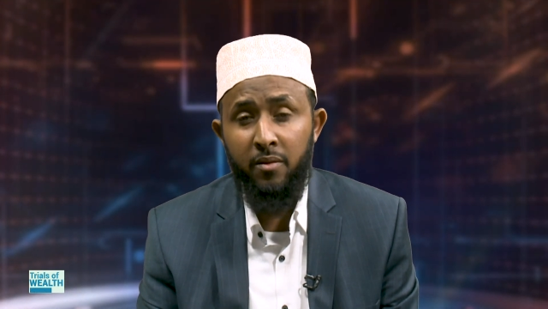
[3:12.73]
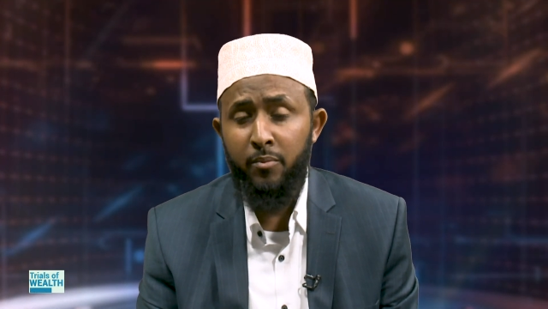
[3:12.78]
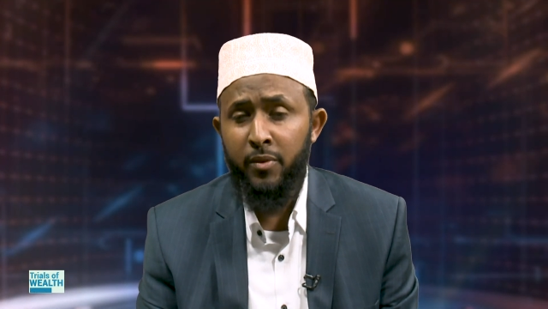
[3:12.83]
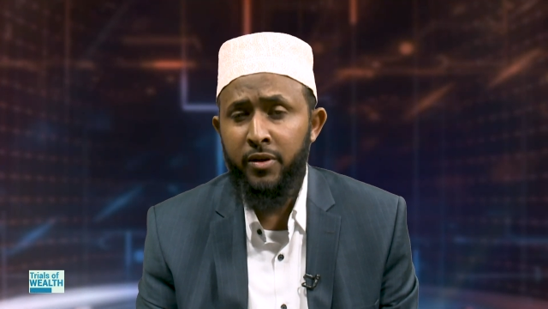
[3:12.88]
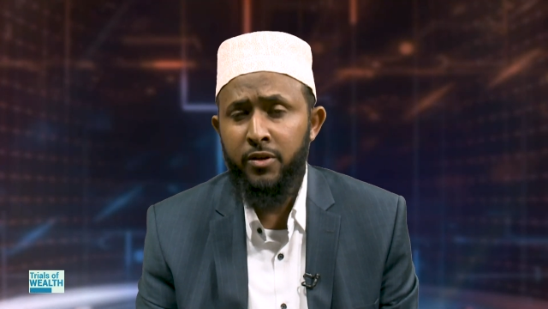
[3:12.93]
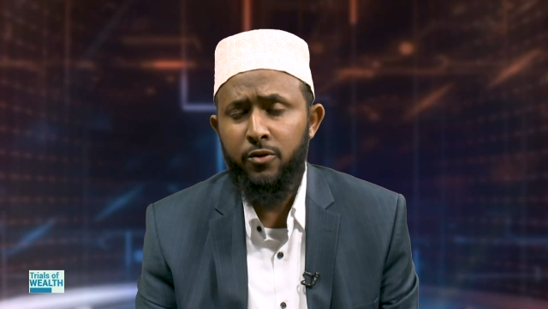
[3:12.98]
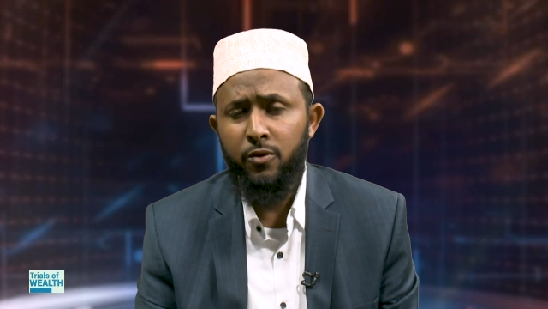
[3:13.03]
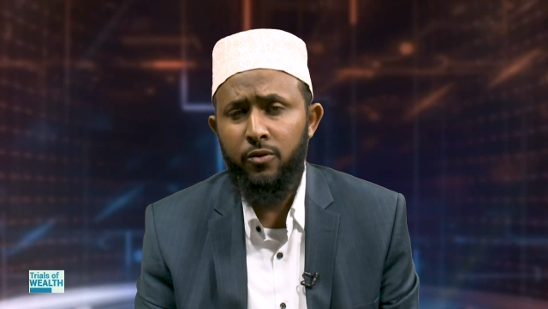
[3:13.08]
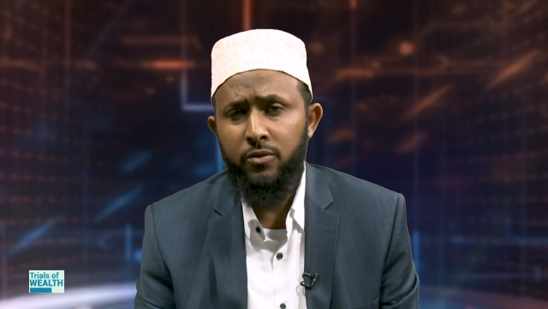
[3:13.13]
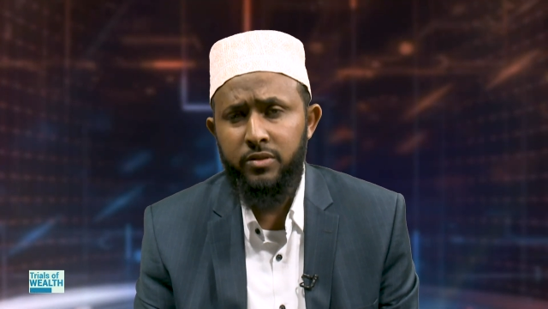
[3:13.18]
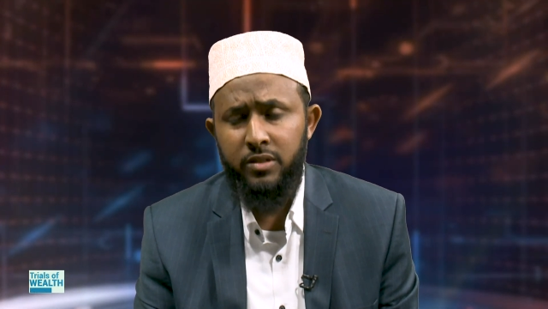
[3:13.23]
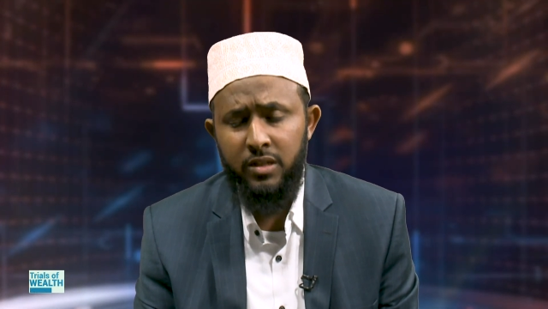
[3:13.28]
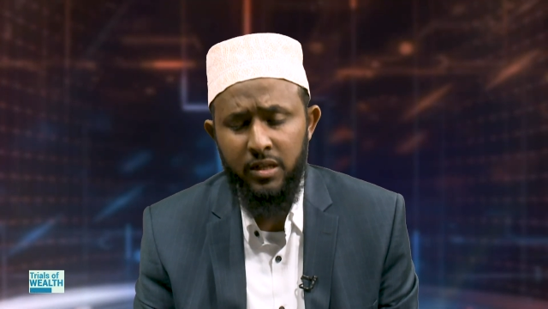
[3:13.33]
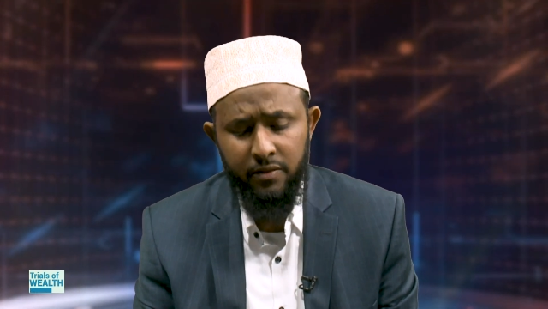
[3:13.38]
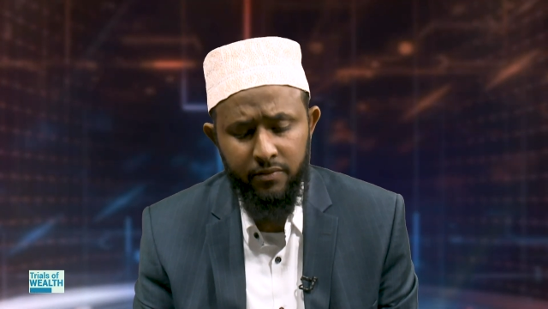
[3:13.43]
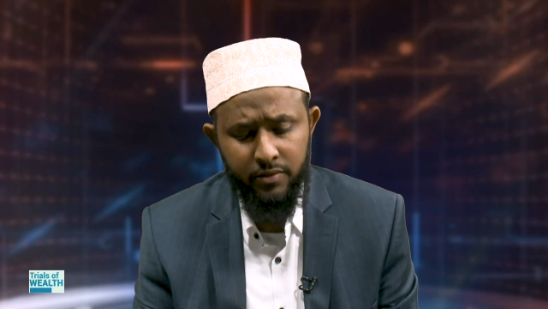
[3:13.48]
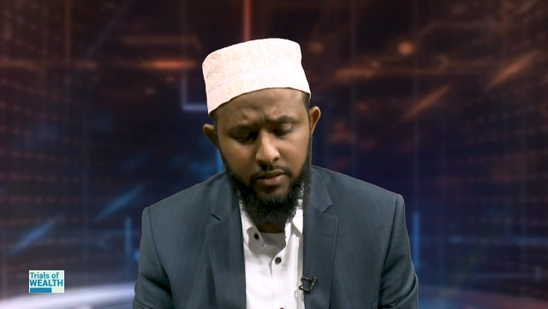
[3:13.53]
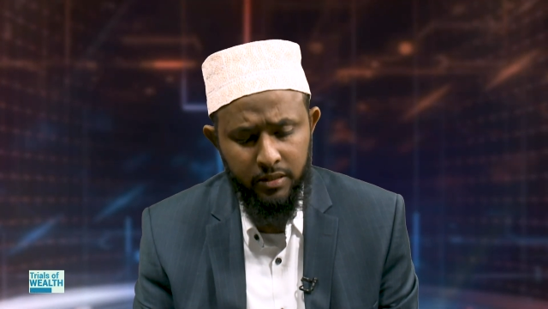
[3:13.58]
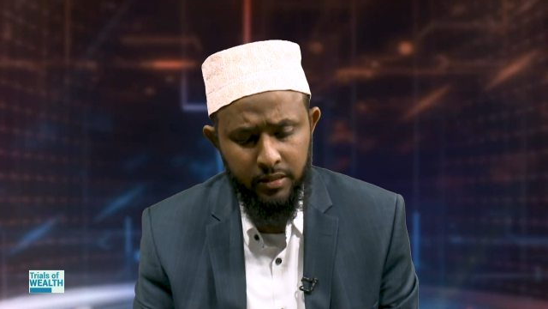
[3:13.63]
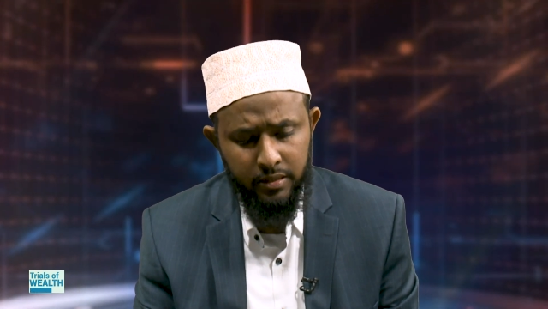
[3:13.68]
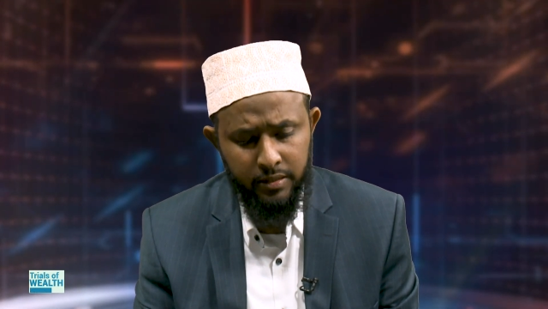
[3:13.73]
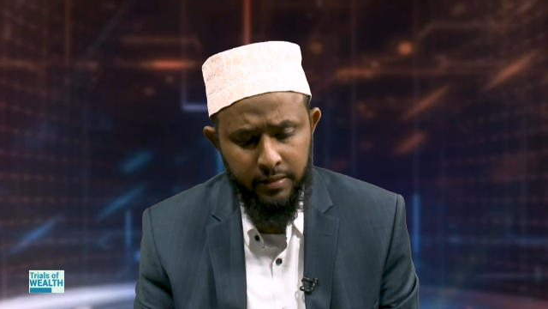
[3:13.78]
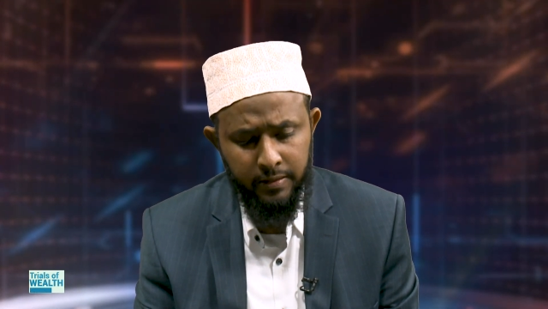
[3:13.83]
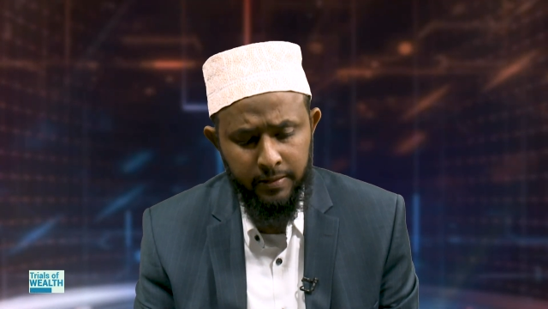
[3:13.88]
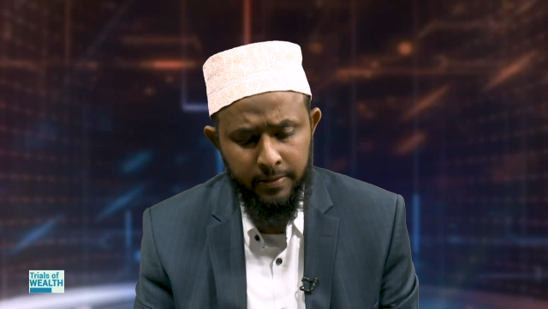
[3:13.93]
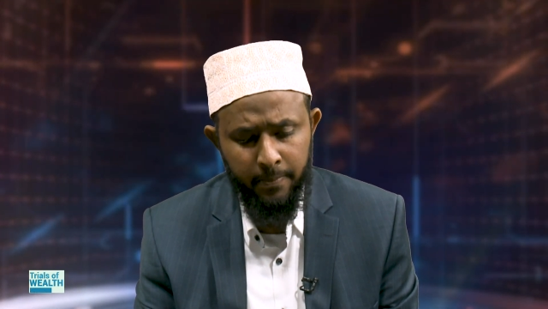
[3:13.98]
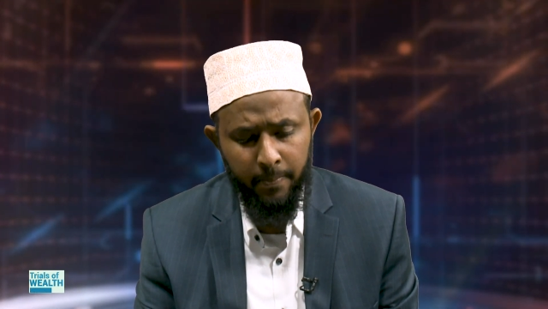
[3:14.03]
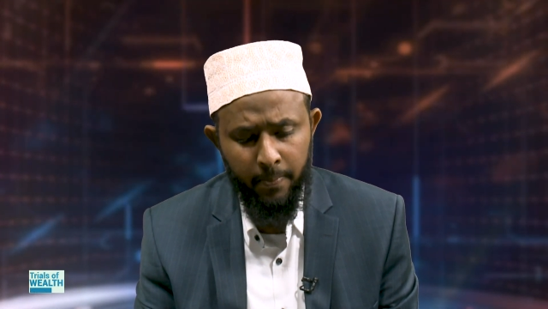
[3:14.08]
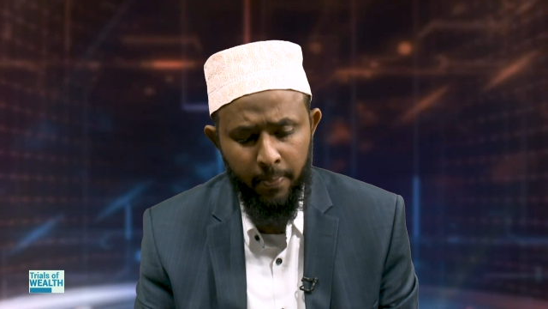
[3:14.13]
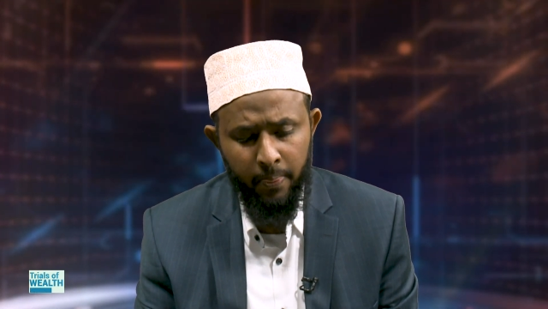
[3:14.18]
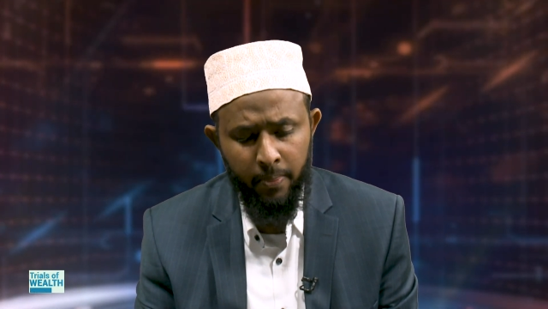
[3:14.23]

medical services.